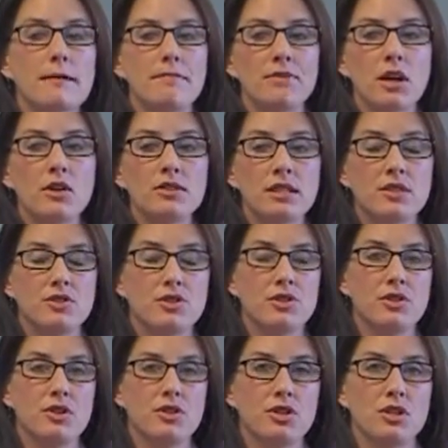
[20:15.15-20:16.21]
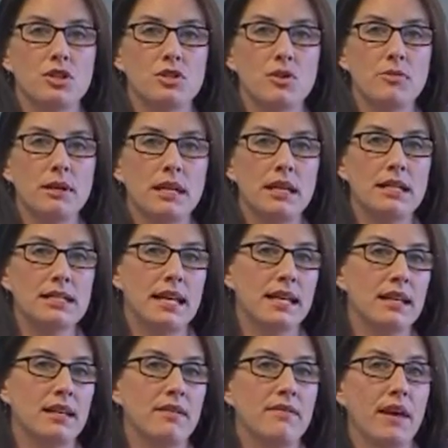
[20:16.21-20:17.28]
those institutions are being
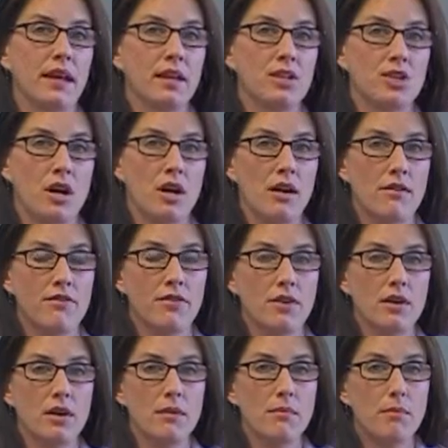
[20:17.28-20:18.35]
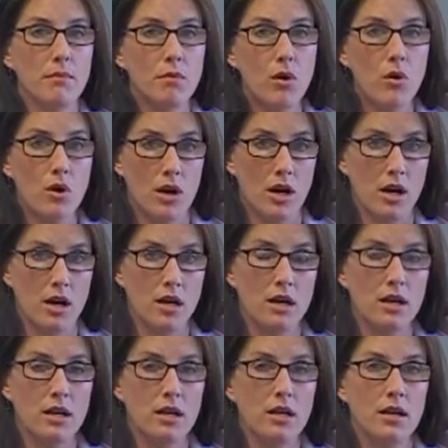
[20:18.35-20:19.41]
taken advantage of more,
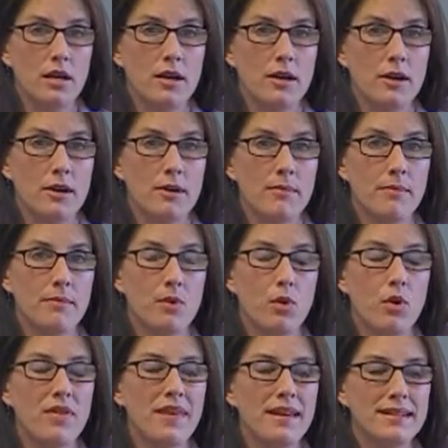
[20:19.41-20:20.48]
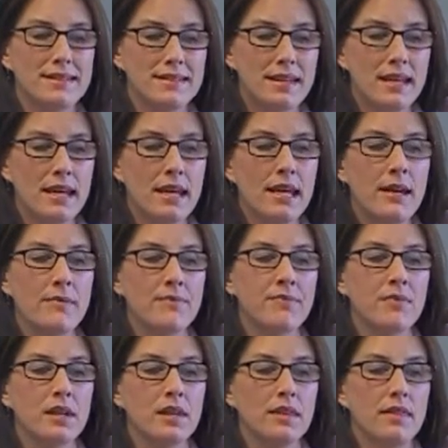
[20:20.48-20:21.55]
or they see
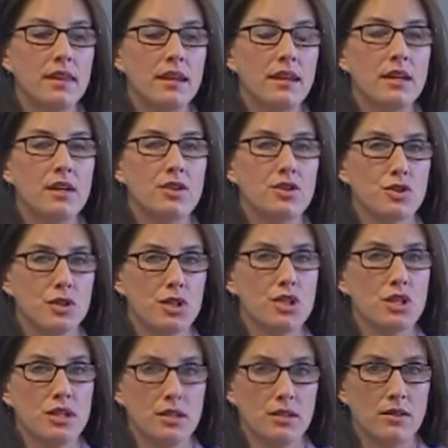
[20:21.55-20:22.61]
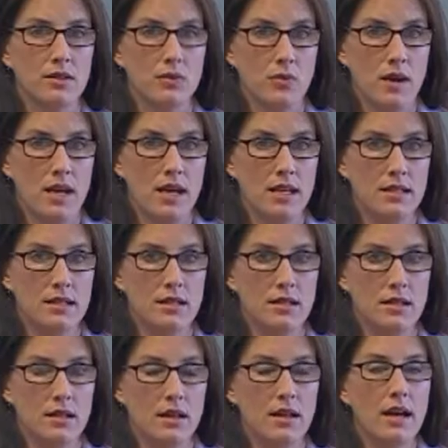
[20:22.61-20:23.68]
the attrition rate,
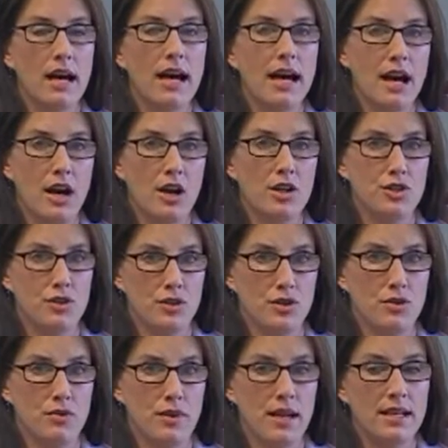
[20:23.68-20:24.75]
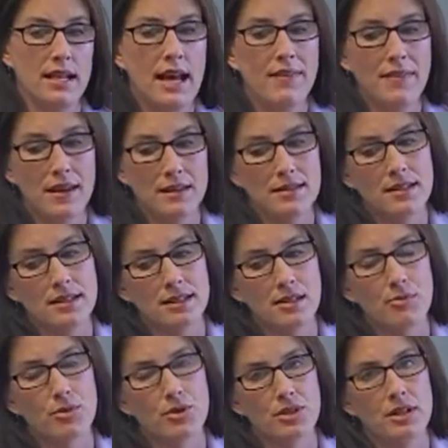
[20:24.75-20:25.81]
a higher attrition rate at that
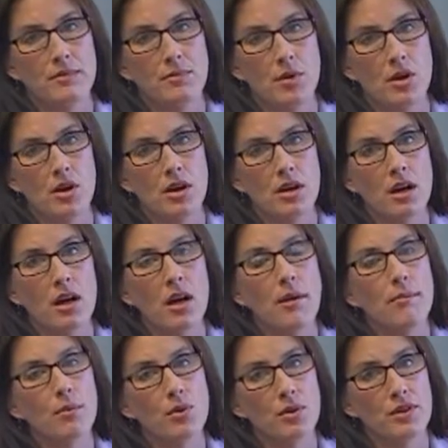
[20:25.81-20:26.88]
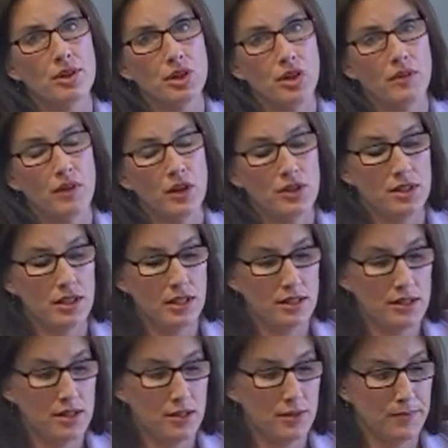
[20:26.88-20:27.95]
60% mark more than universities
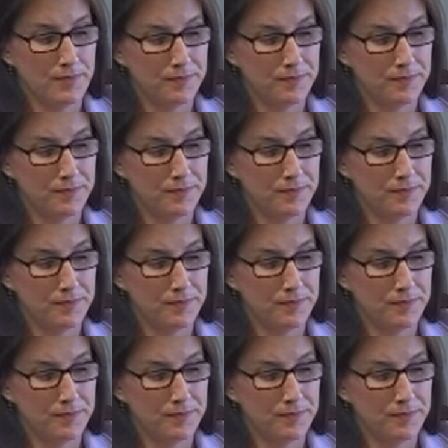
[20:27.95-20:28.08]
do.